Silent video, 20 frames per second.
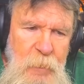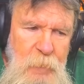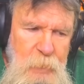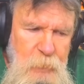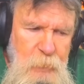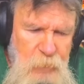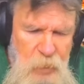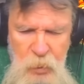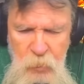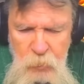
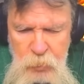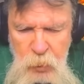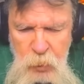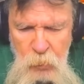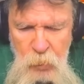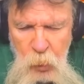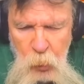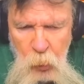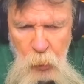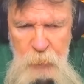But mm. who's
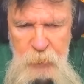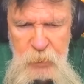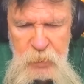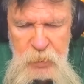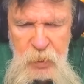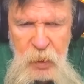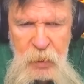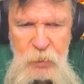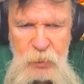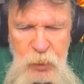going to go up and
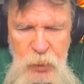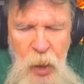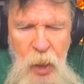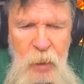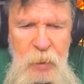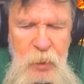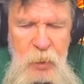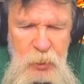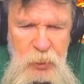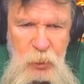say, John,
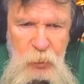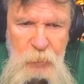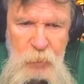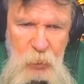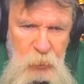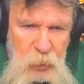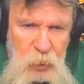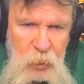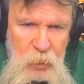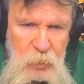did you do
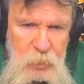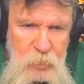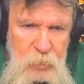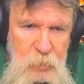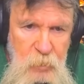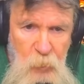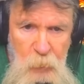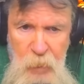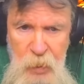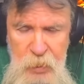this?
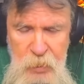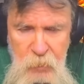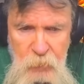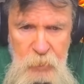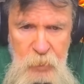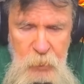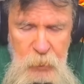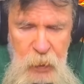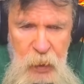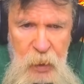Nobody's going
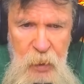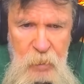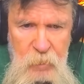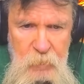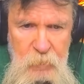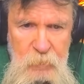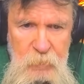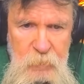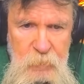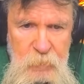to do that.
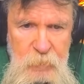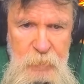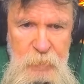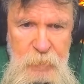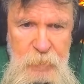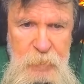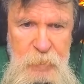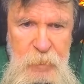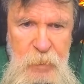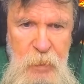
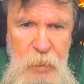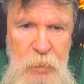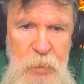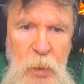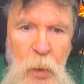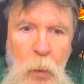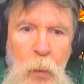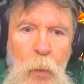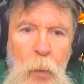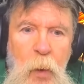
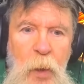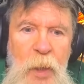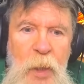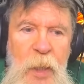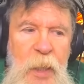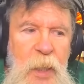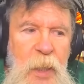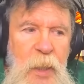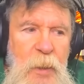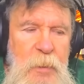So, what
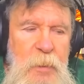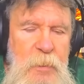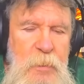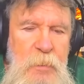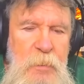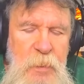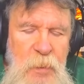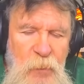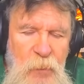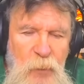it
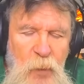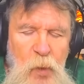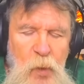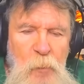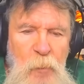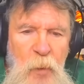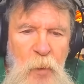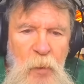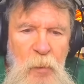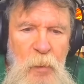is, the
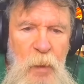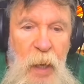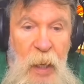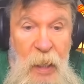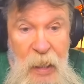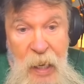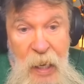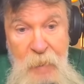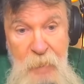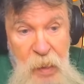rumor,
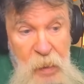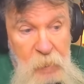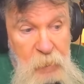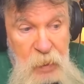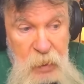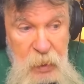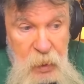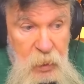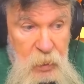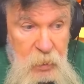and I may
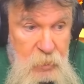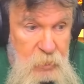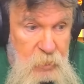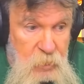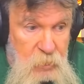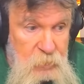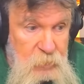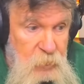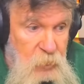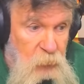be getting
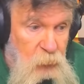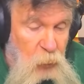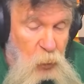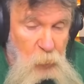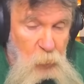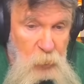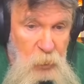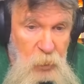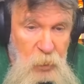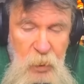the, the
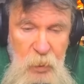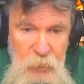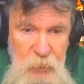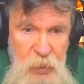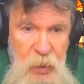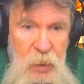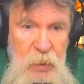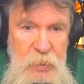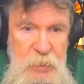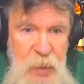rumor,
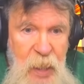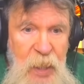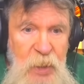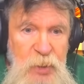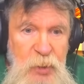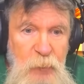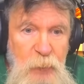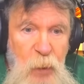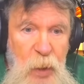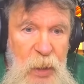the
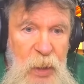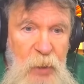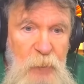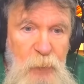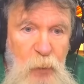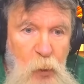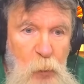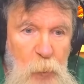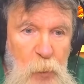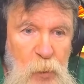exaggerated
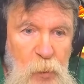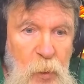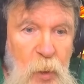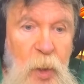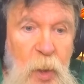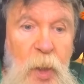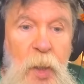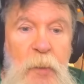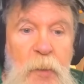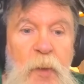rumor,
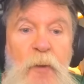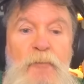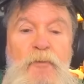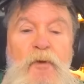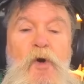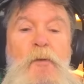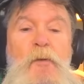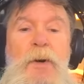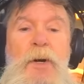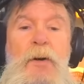the
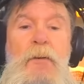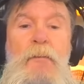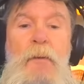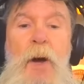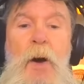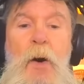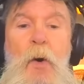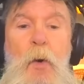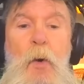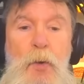rumor
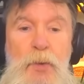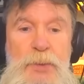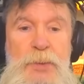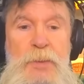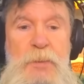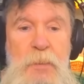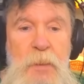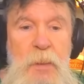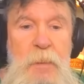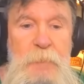
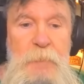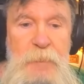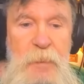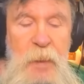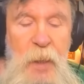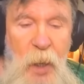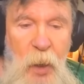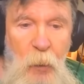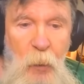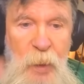grows
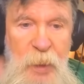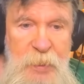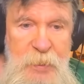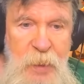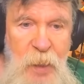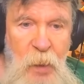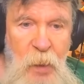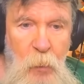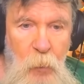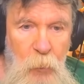on its
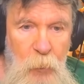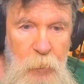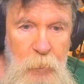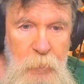own